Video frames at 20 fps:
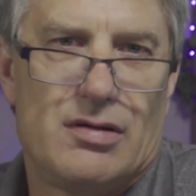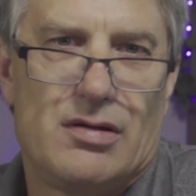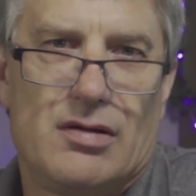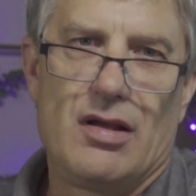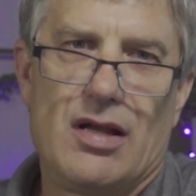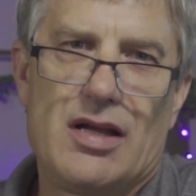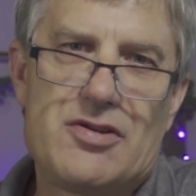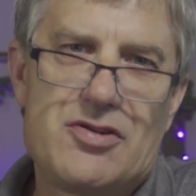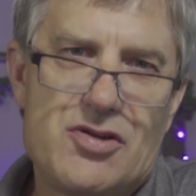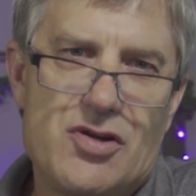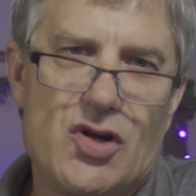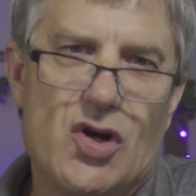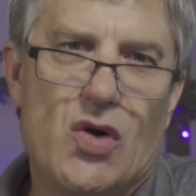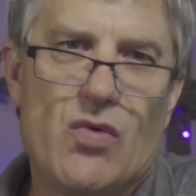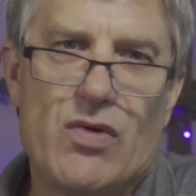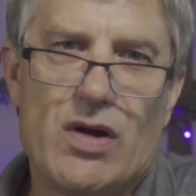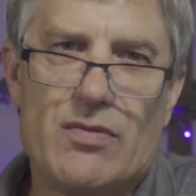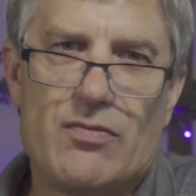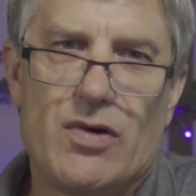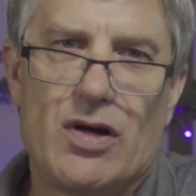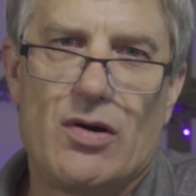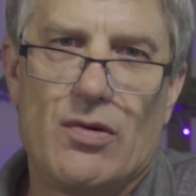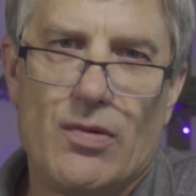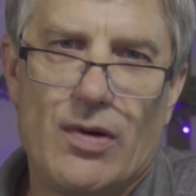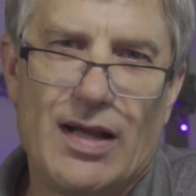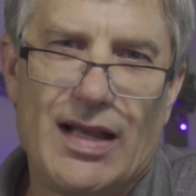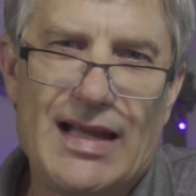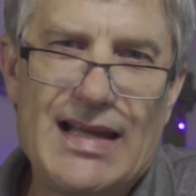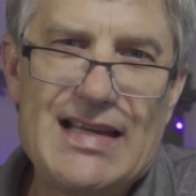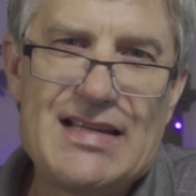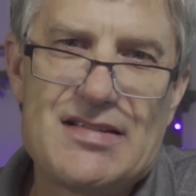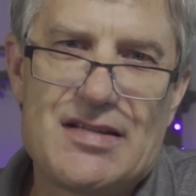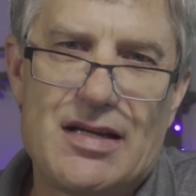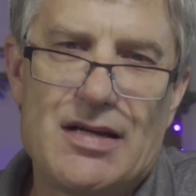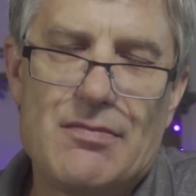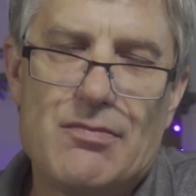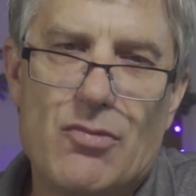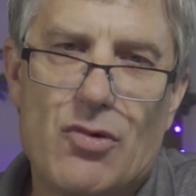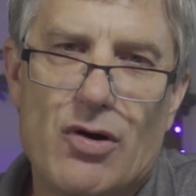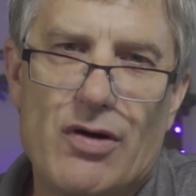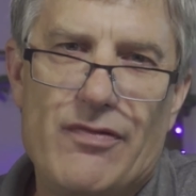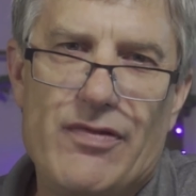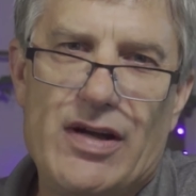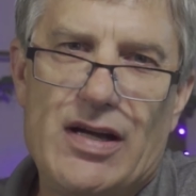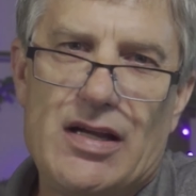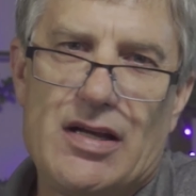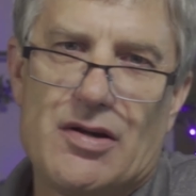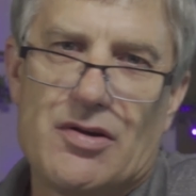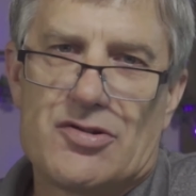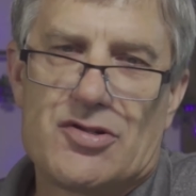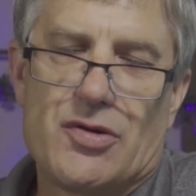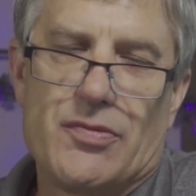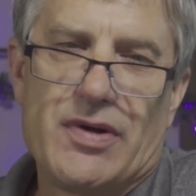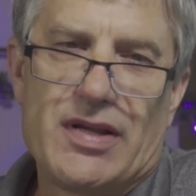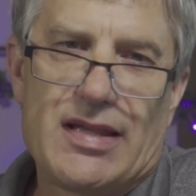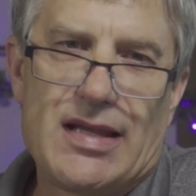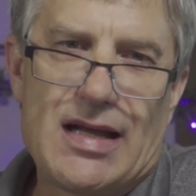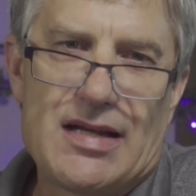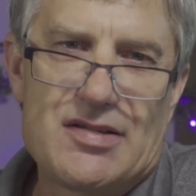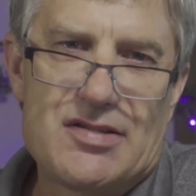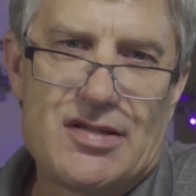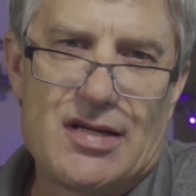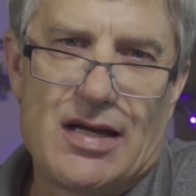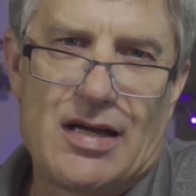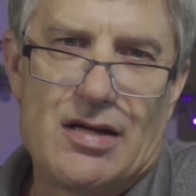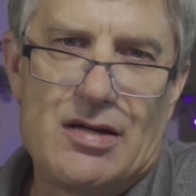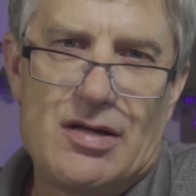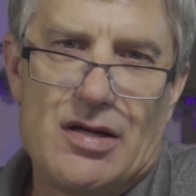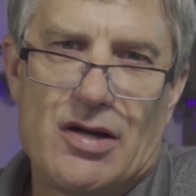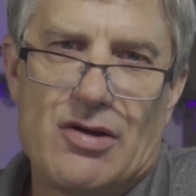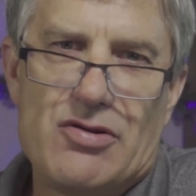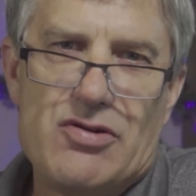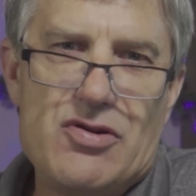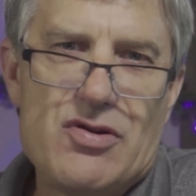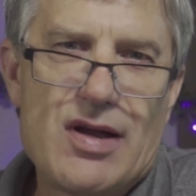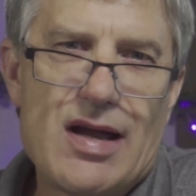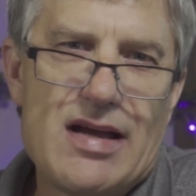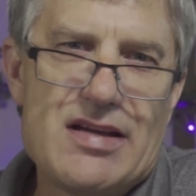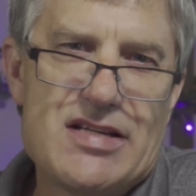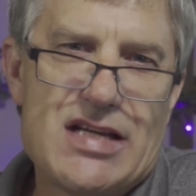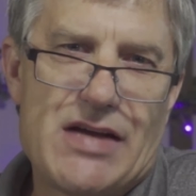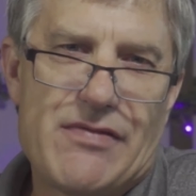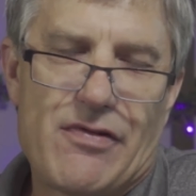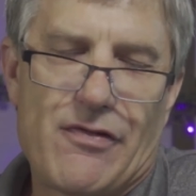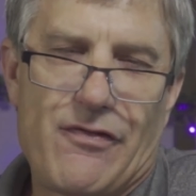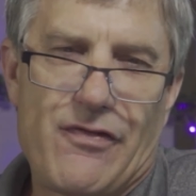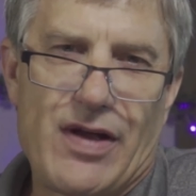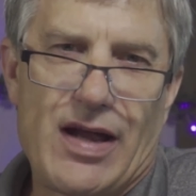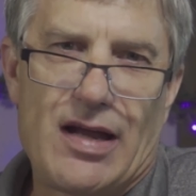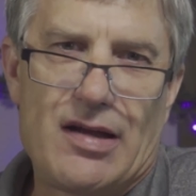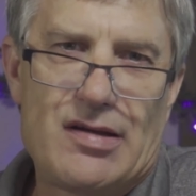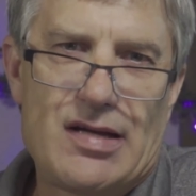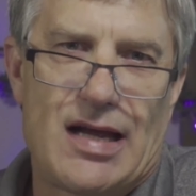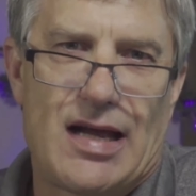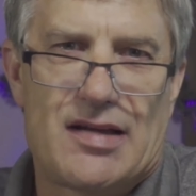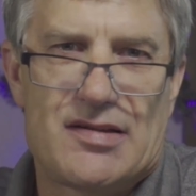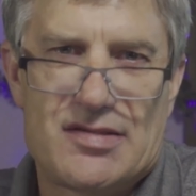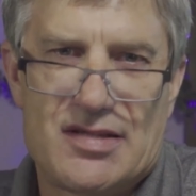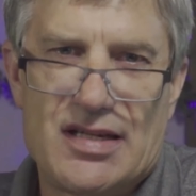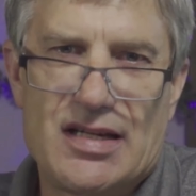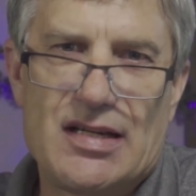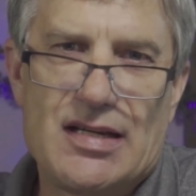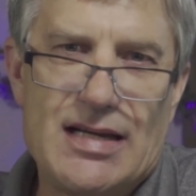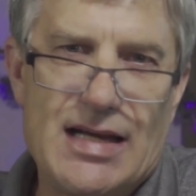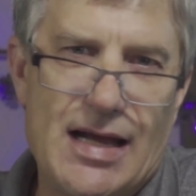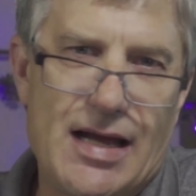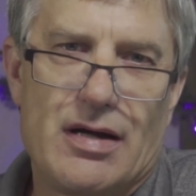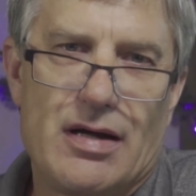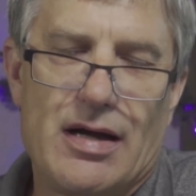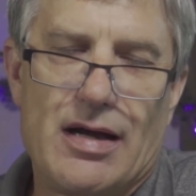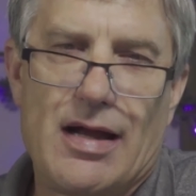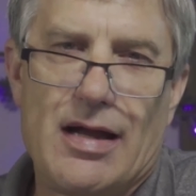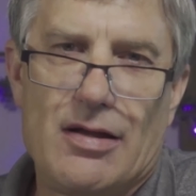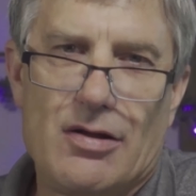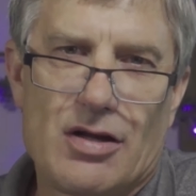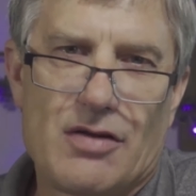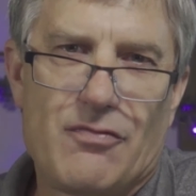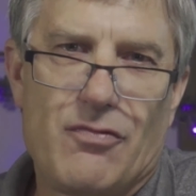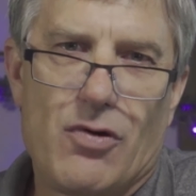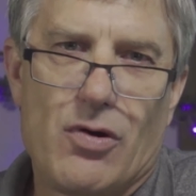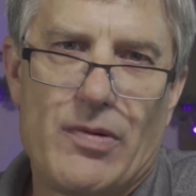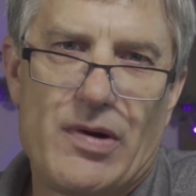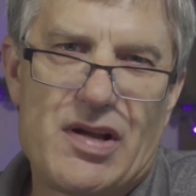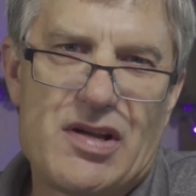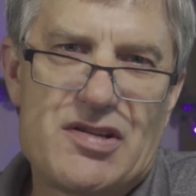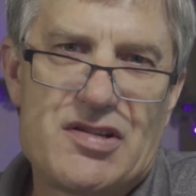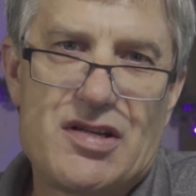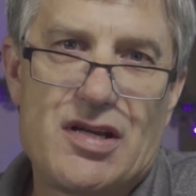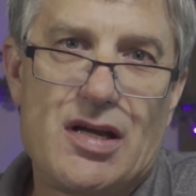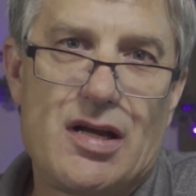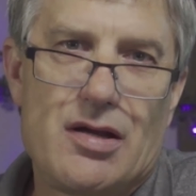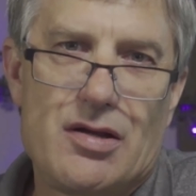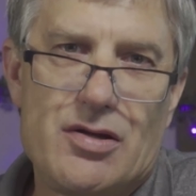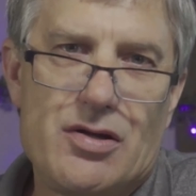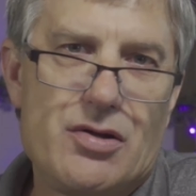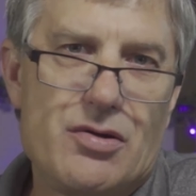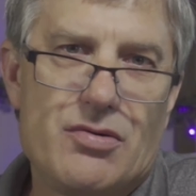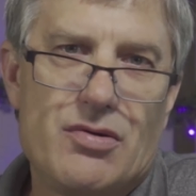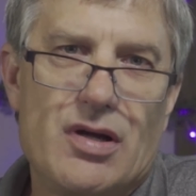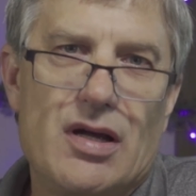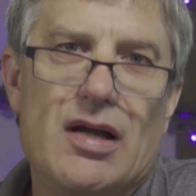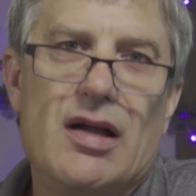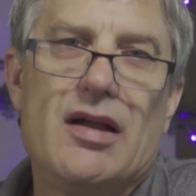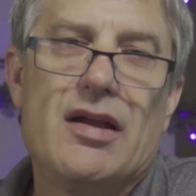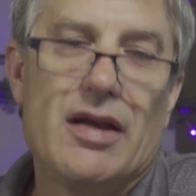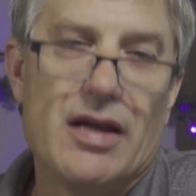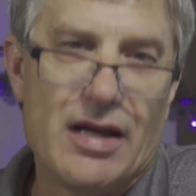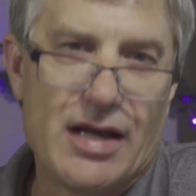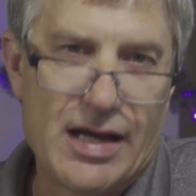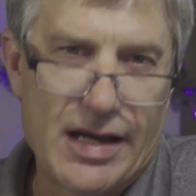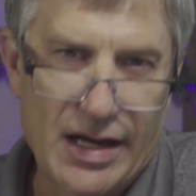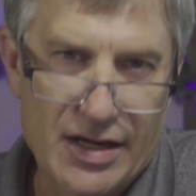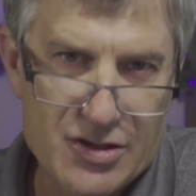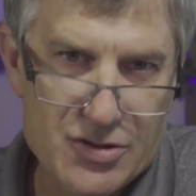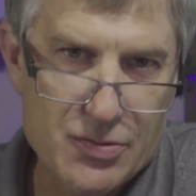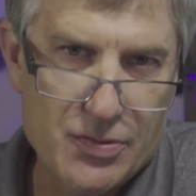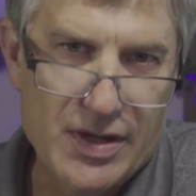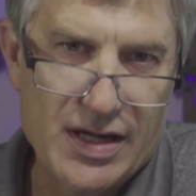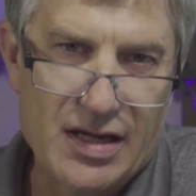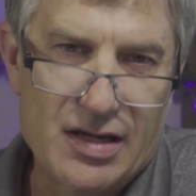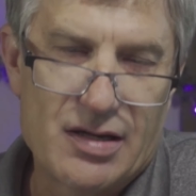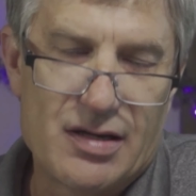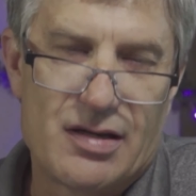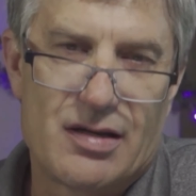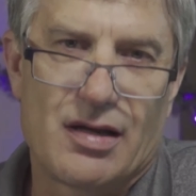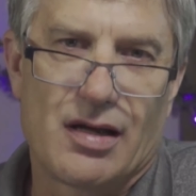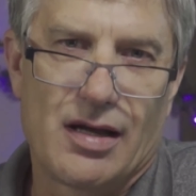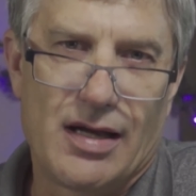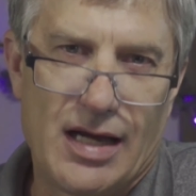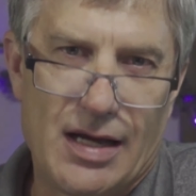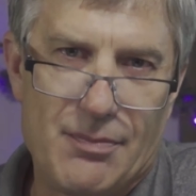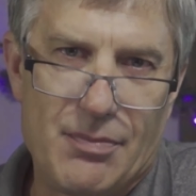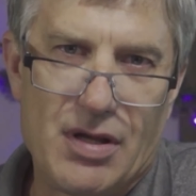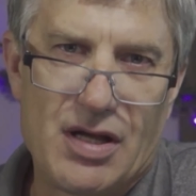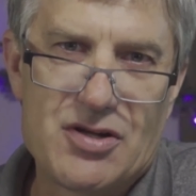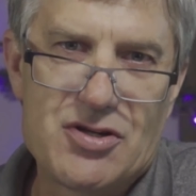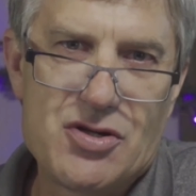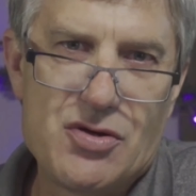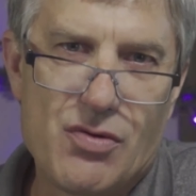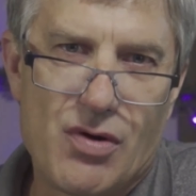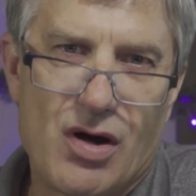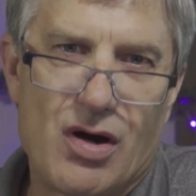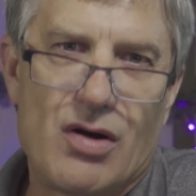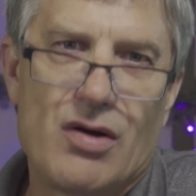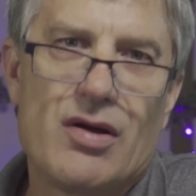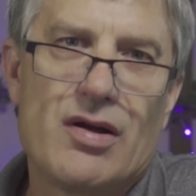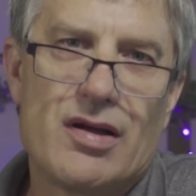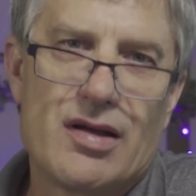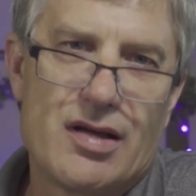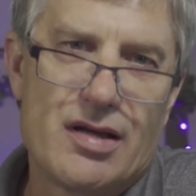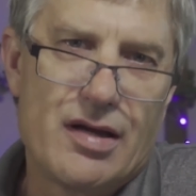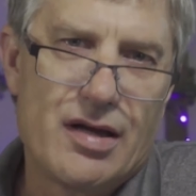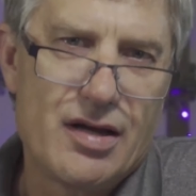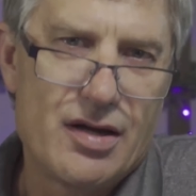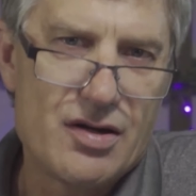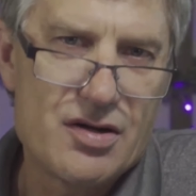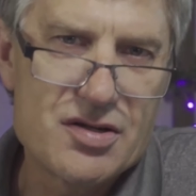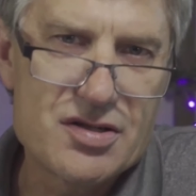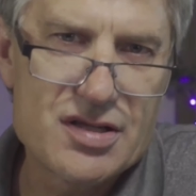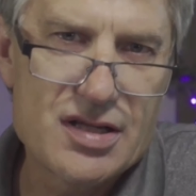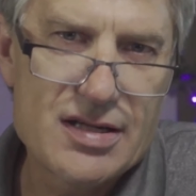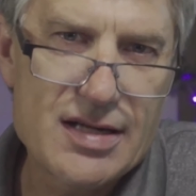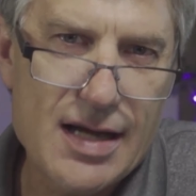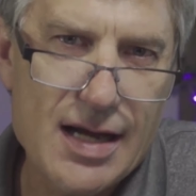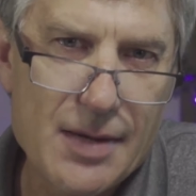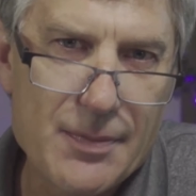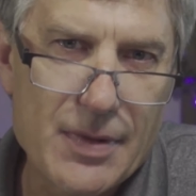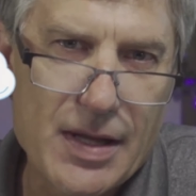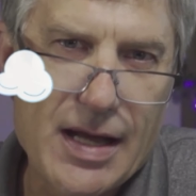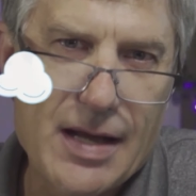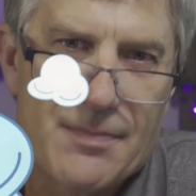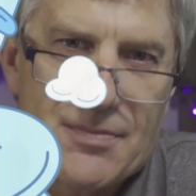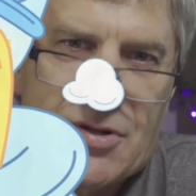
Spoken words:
Let you know when we're releasing more videos. So with that said, you guys have a fantastic day, and I look forward to seeing you next week. God bless you all. Here's the time lapse.